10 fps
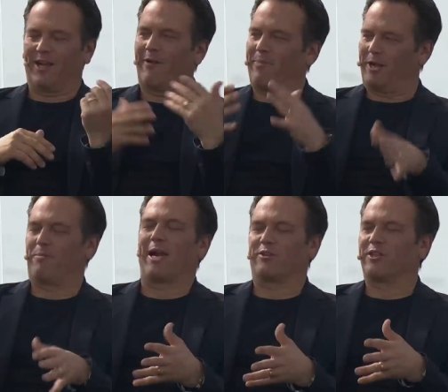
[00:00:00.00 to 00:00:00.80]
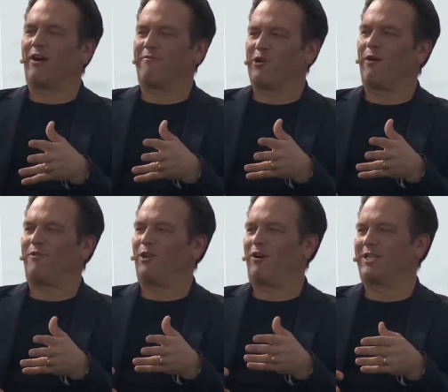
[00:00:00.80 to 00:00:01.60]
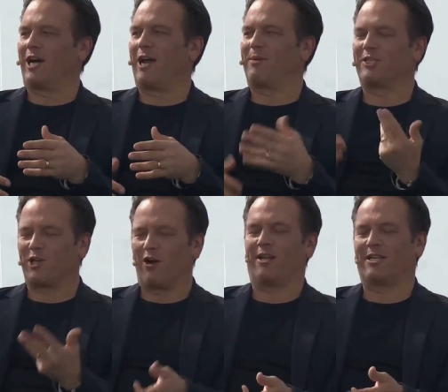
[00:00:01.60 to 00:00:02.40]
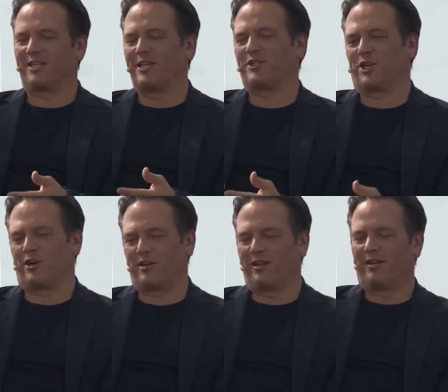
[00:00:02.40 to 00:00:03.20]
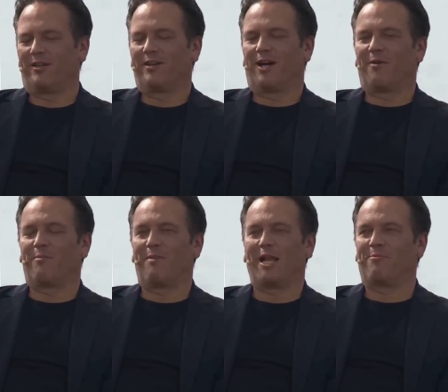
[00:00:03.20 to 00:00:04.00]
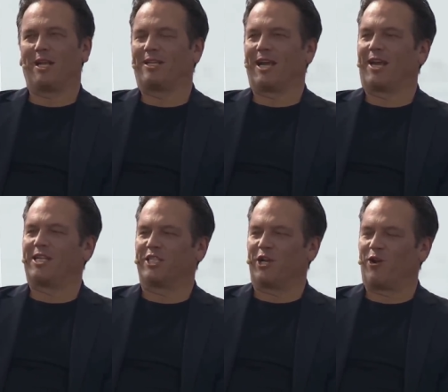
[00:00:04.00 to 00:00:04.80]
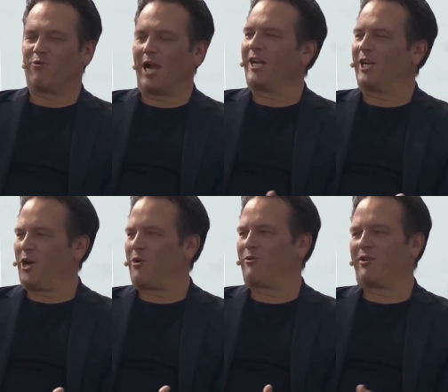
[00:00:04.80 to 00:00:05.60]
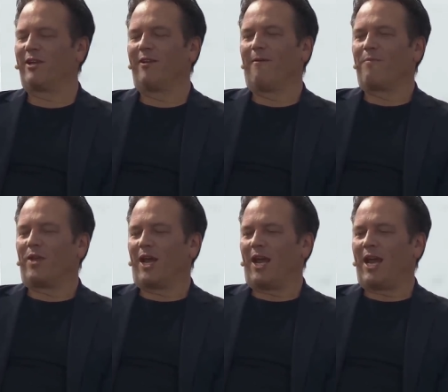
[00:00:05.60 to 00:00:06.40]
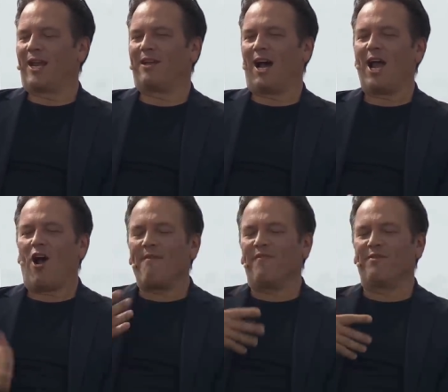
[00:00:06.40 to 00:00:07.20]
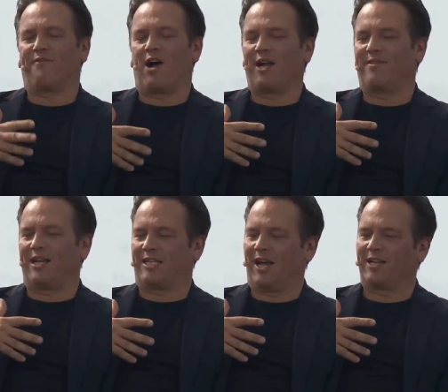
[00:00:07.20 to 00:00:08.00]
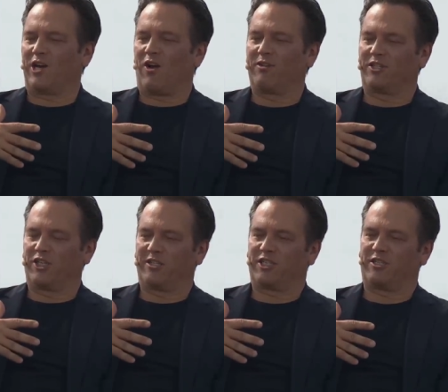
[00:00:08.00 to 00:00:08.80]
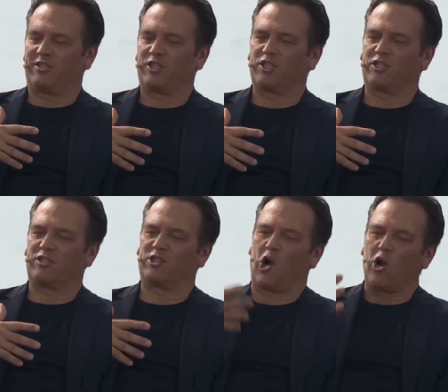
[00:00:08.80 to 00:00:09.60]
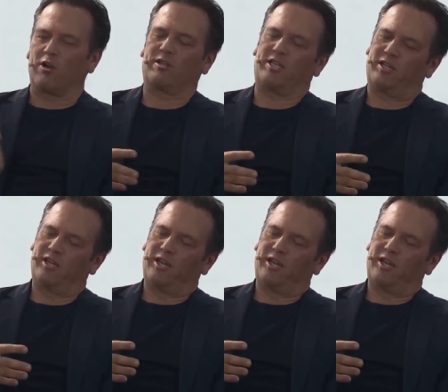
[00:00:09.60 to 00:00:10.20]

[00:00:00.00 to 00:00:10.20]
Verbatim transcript: you know, I've been at Microsoft for an awful long time. I started as an intern um, many, many decades ago, writing code. And I often find that technologists start